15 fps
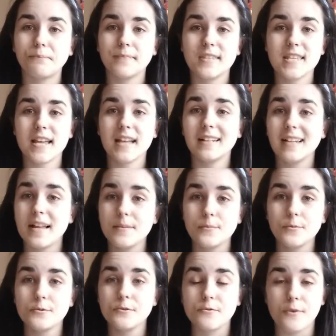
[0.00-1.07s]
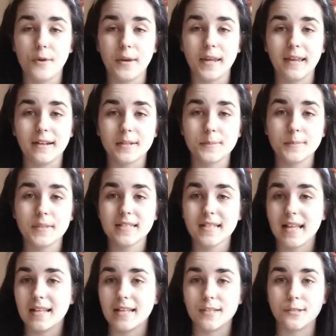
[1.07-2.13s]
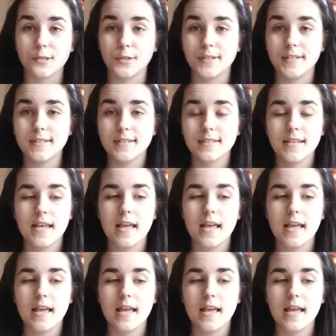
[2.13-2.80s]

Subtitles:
second-hand bookstore here in Minsk and I saw this.